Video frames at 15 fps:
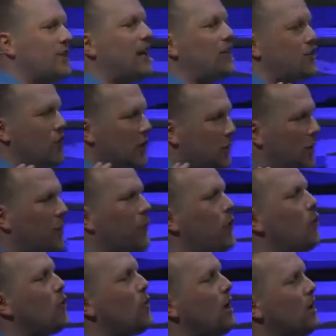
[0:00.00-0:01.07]
I shared it with
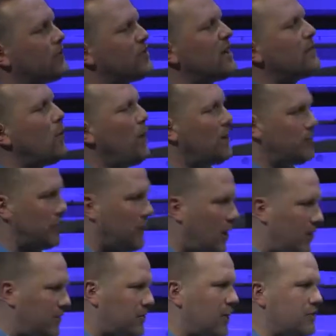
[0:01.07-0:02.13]
you uh, several weeks
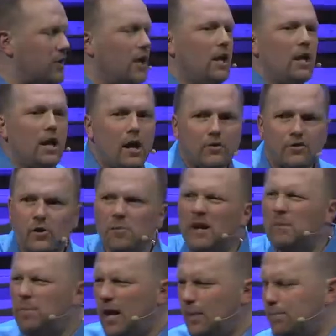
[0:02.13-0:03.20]
ago. He says, So many
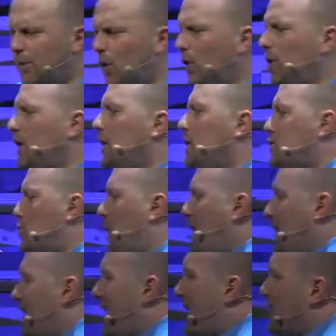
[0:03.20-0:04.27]
people try
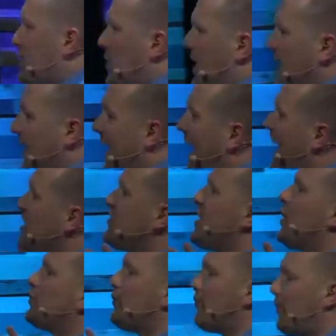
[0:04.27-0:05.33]
to, try to cast
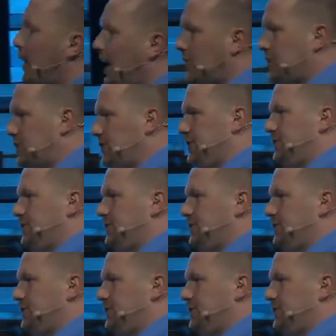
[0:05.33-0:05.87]
out the flesh,